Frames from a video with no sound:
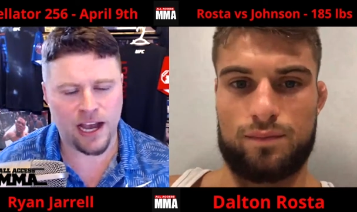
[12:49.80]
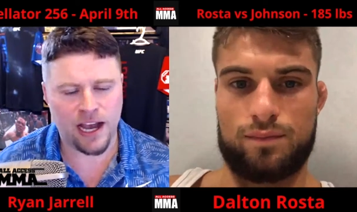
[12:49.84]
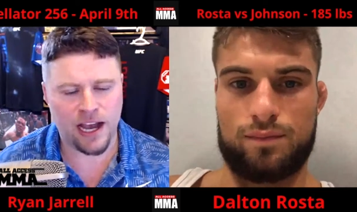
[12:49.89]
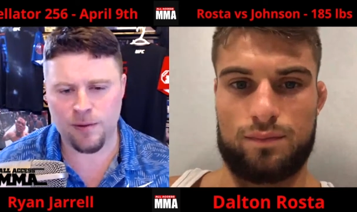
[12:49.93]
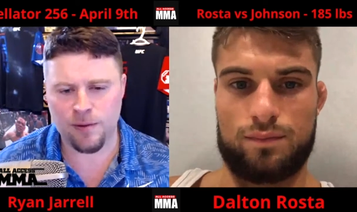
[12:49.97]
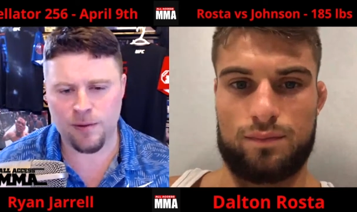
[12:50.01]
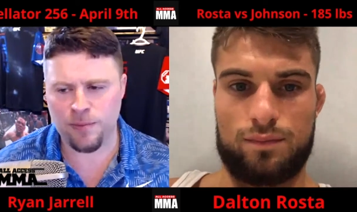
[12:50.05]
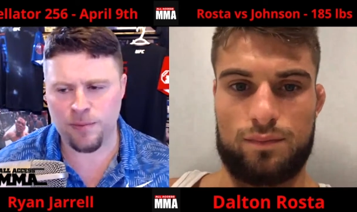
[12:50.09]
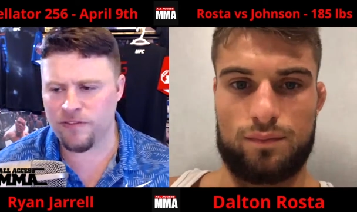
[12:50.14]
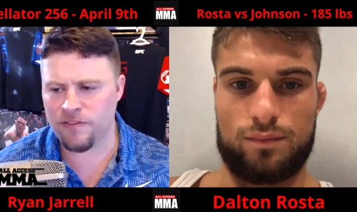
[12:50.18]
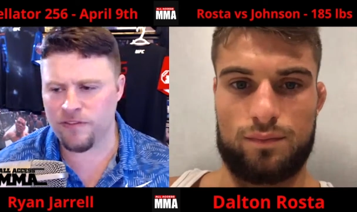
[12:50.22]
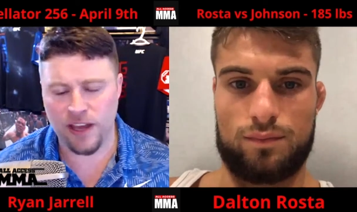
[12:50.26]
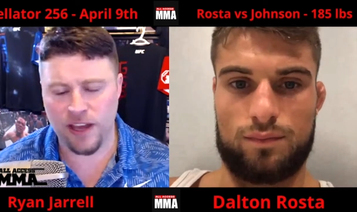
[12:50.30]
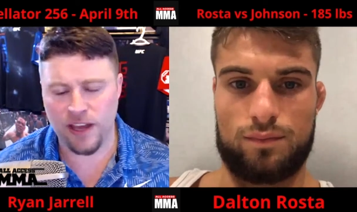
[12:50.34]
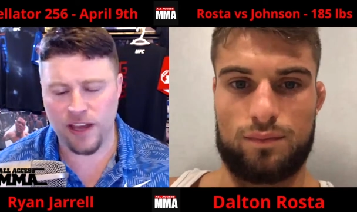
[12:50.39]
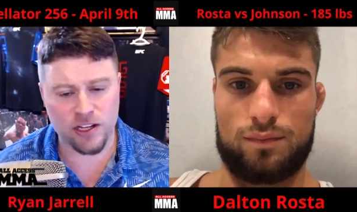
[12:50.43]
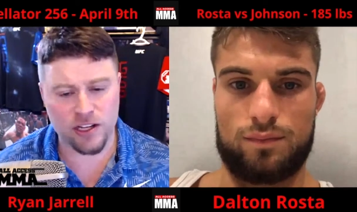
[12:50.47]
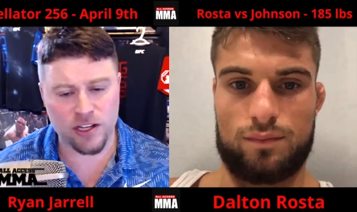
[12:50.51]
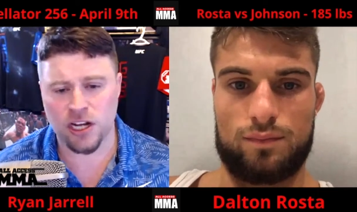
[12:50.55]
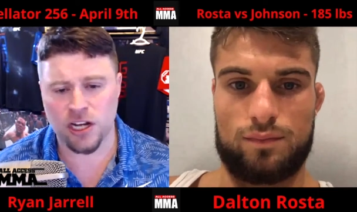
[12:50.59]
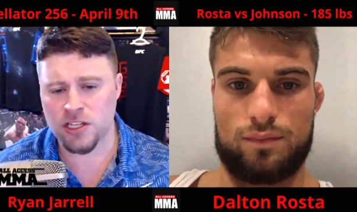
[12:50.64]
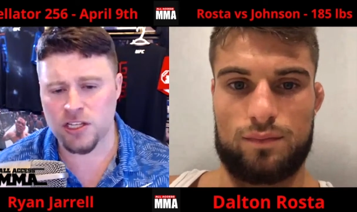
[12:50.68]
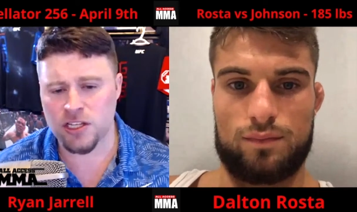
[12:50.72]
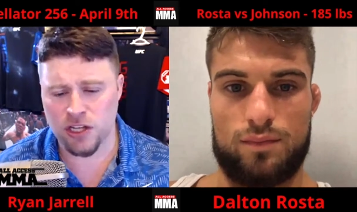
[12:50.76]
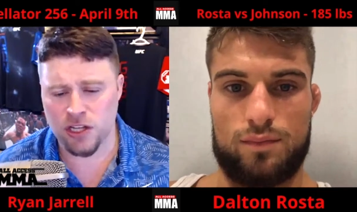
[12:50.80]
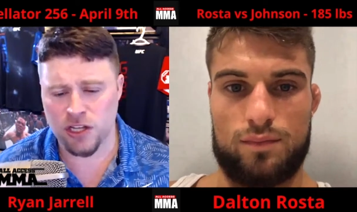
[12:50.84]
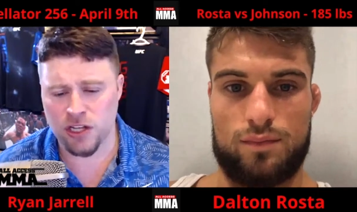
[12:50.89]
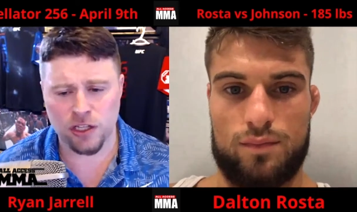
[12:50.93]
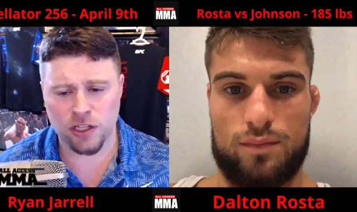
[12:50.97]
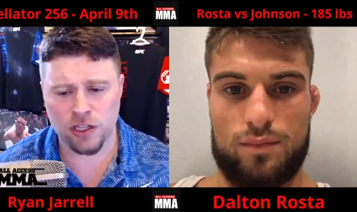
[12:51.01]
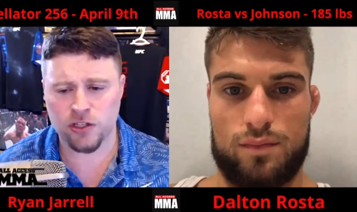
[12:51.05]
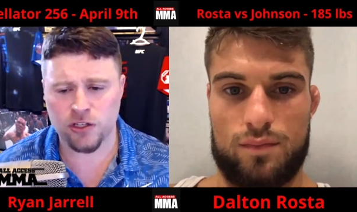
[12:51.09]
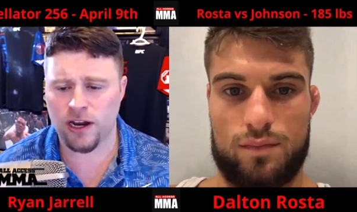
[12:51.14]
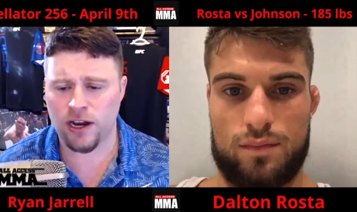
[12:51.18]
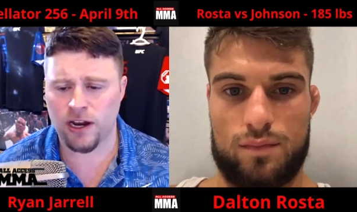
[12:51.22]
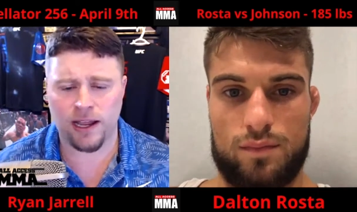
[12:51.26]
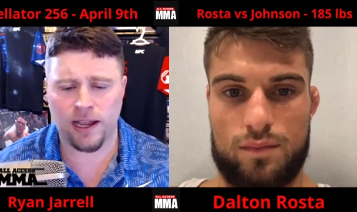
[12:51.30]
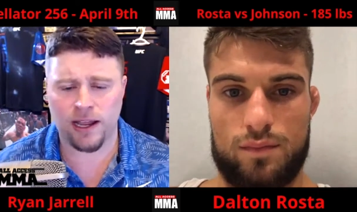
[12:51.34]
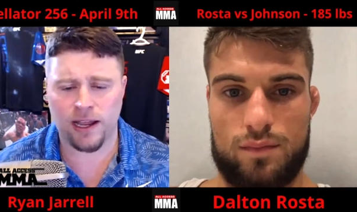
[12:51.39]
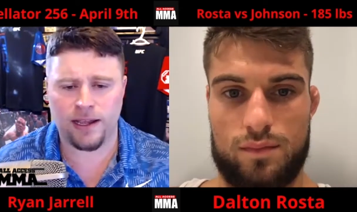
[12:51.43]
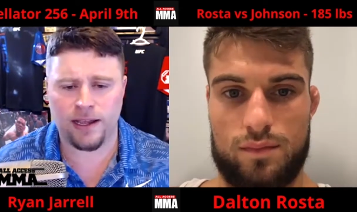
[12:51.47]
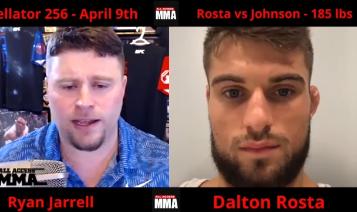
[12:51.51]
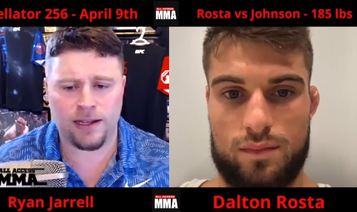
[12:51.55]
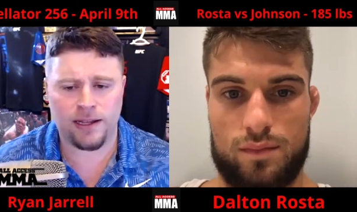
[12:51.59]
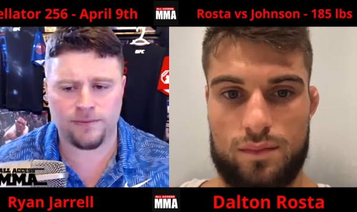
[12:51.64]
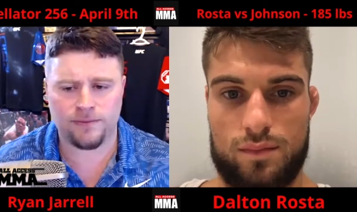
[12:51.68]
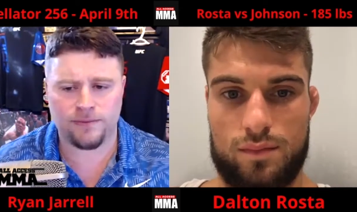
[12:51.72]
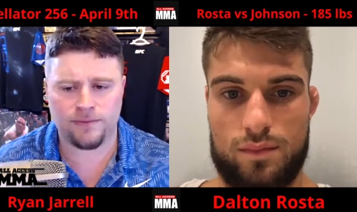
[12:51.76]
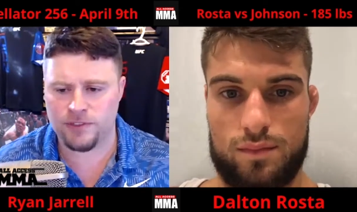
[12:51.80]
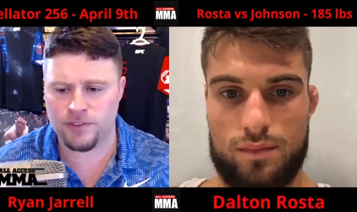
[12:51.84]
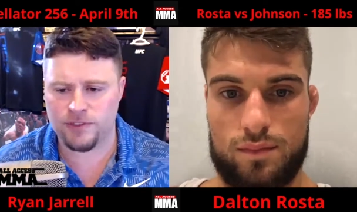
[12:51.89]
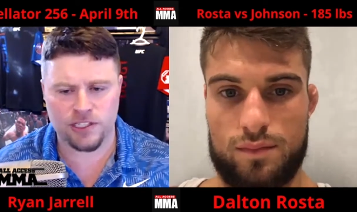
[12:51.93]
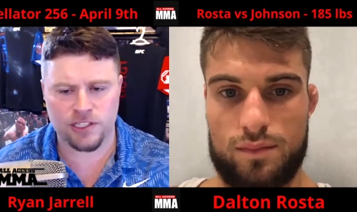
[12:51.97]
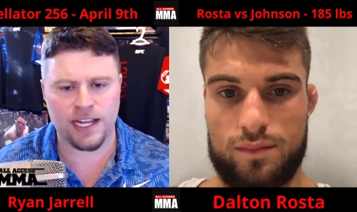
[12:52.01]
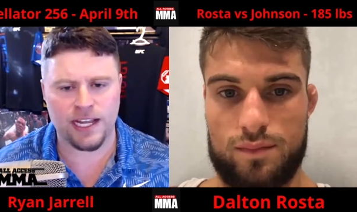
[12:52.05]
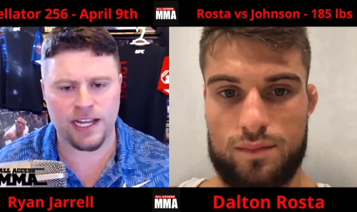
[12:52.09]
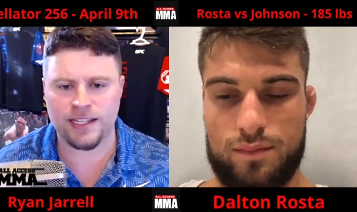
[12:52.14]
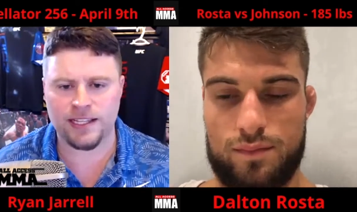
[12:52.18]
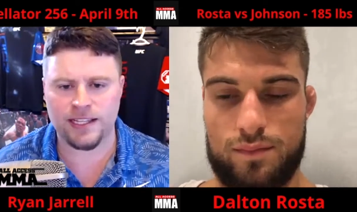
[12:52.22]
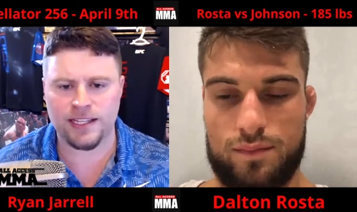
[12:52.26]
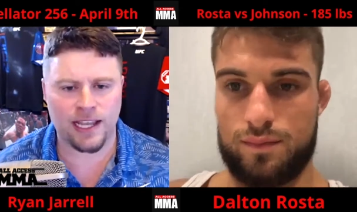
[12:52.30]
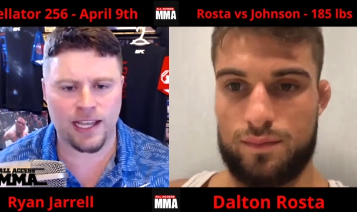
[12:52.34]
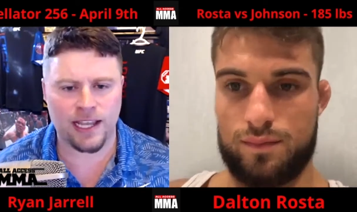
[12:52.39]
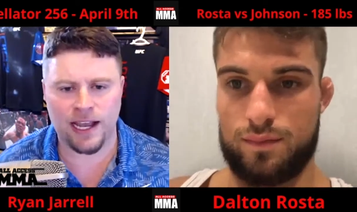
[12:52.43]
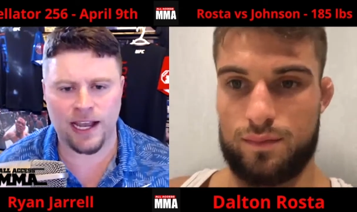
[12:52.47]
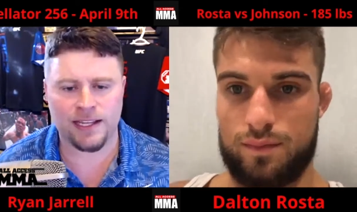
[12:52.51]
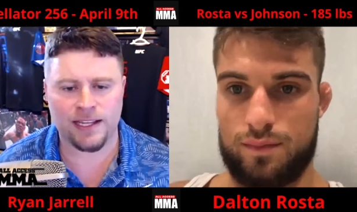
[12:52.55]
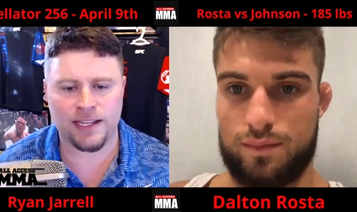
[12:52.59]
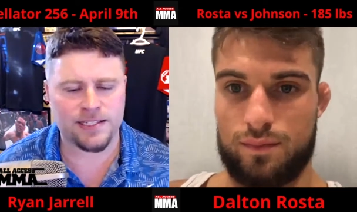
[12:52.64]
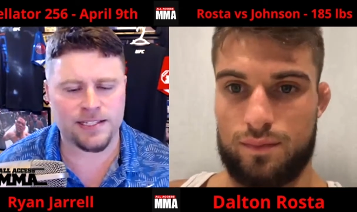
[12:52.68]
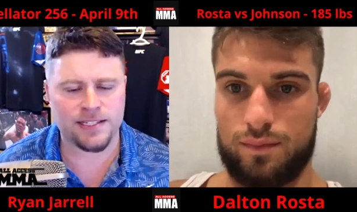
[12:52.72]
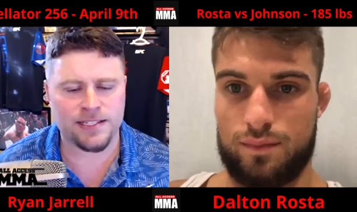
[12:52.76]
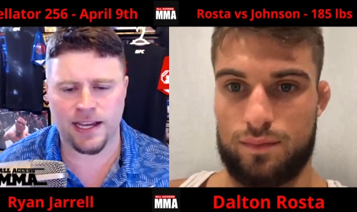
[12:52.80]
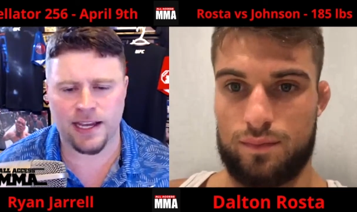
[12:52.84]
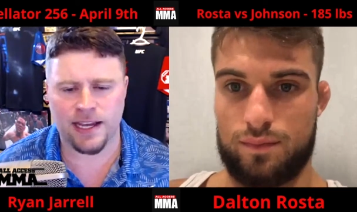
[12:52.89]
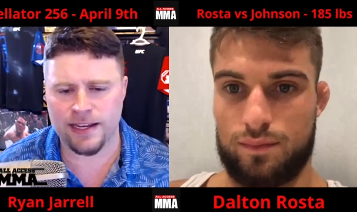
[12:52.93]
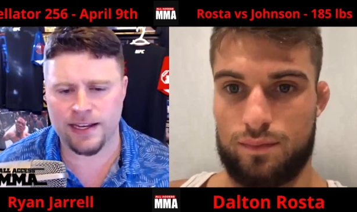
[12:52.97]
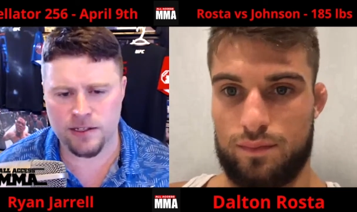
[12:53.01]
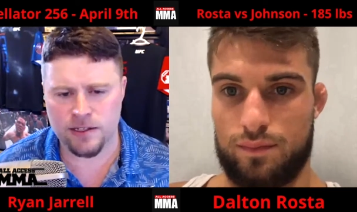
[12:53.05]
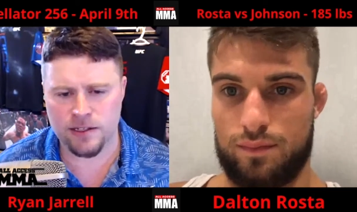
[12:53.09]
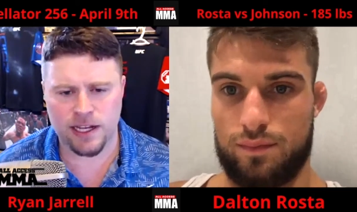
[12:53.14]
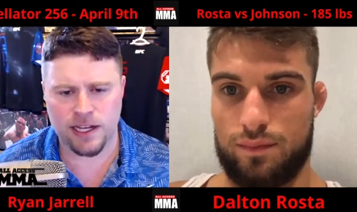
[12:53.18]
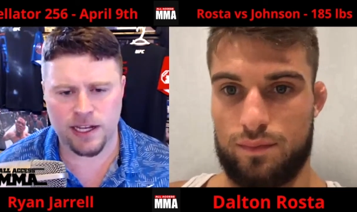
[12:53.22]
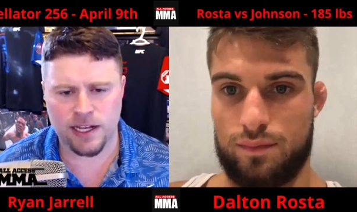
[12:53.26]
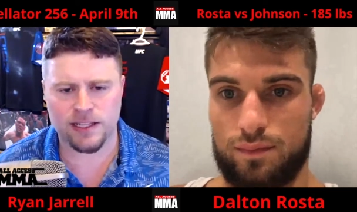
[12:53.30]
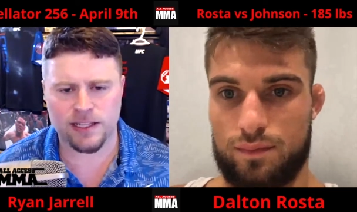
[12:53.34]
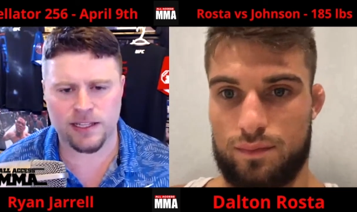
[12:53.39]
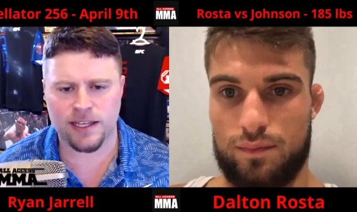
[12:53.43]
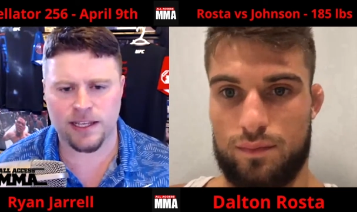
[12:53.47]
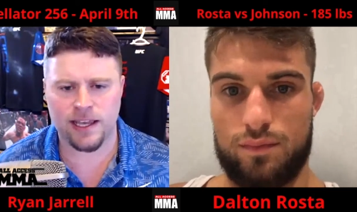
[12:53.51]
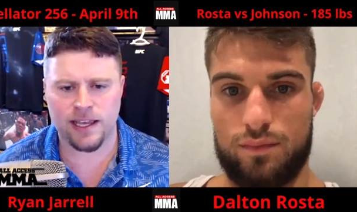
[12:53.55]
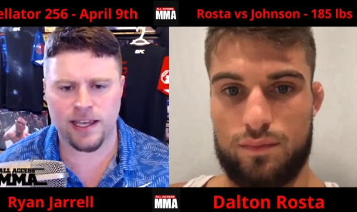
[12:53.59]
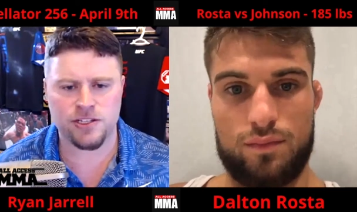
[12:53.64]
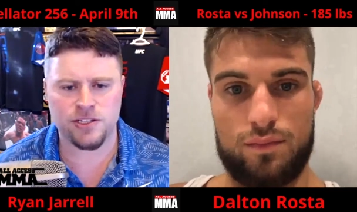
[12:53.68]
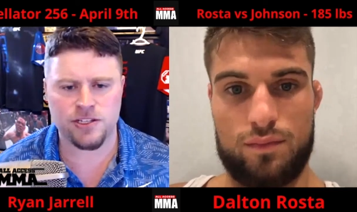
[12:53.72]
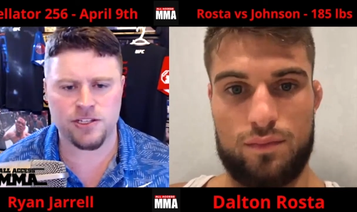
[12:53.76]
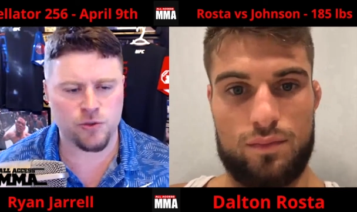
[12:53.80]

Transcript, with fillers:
Speaker 1: I'm a big fan of John Salter. I, I just like the guy inside and outside of the cage.